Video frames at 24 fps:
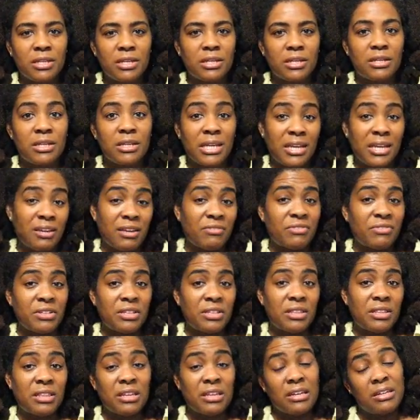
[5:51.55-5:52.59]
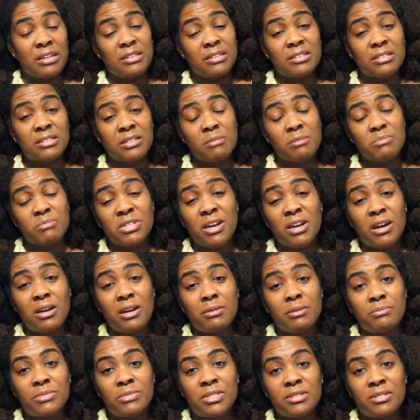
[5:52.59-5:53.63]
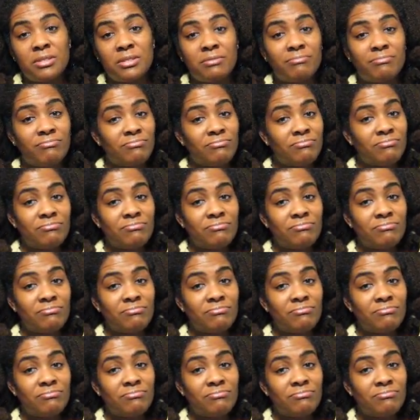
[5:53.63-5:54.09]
And even then, sometimes,